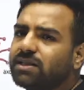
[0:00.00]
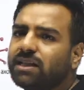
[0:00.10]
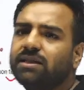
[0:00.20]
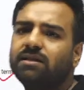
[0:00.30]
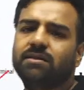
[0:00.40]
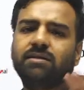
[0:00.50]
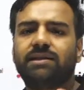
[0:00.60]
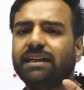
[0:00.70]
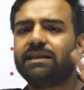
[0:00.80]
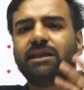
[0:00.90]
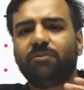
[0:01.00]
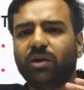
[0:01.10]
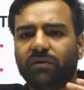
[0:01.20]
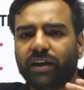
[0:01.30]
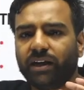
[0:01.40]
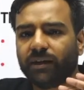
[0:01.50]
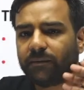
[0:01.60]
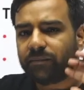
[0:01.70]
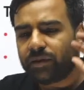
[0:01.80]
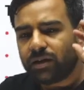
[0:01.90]
cells, cells keep on dividing.
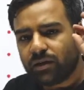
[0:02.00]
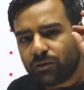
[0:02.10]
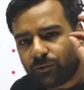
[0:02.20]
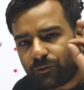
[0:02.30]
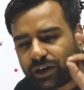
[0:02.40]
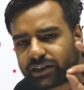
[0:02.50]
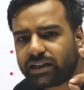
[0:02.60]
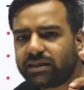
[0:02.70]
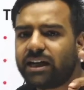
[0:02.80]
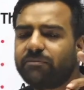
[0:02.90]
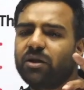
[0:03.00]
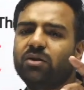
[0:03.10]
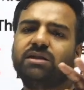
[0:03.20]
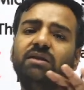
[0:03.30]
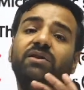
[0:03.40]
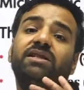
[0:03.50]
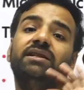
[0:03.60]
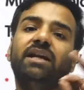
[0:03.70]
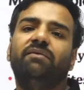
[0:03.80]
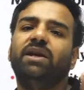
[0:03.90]
Which is that particular cell which
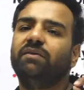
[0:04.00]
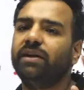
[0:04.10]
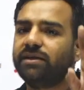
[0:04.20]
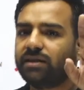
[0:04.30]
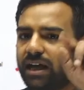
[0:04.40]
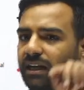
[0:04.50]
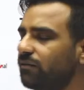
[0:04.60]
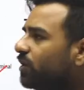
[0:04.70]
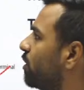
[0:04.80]
never divides? I'll give you an